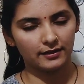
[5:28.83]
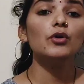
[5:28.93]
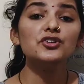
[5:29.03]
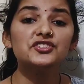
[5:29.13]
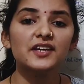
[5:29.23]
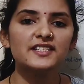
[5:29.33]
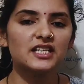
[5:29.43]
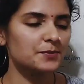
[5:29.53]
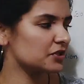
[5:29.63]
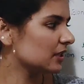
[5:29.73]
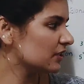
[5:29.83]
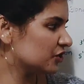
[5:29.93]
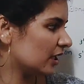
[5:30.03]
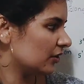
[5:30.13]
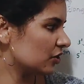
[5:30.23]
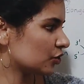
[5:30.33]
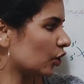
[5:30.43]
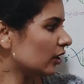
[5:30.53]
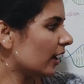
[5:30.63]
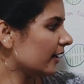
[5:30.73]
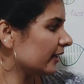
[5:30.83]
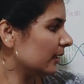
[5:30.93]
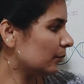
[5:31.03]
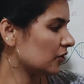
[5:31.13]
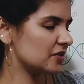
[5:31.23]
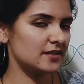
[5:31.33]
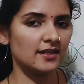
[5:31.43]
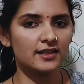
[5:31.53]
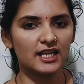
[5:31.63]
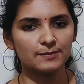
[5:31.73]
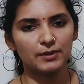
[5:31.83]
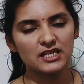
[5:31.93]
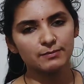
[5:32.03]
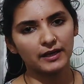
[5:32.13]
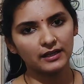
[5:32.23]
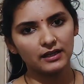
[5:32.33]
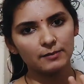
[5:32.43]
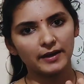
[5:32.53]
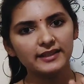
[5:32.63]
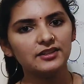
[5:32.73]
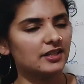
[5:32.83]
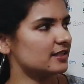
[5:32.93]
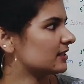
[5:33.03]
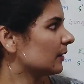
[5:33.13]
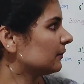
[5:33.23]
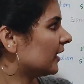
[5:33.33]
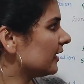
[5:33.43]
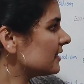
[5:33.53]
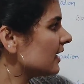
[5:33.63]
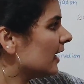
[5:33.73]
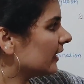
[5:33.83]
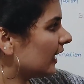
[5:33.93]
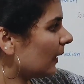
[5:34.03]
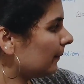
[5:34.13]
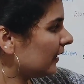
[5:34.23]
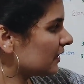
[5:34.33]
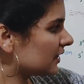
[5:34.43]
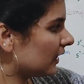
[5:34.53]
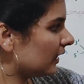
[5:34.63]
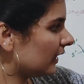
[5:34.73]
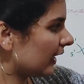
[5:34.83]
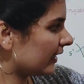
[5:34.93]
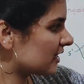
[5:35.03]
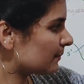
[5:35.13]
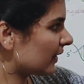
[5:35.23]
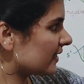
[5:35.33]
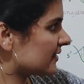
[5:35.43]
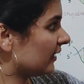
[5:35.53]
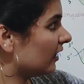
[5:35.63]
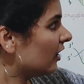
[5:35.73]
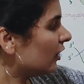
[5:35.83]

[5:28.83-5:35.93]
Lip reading: Post-transcriptional changes or RNA processing takes place mainly by three steps, that is capping, tailing and splicing.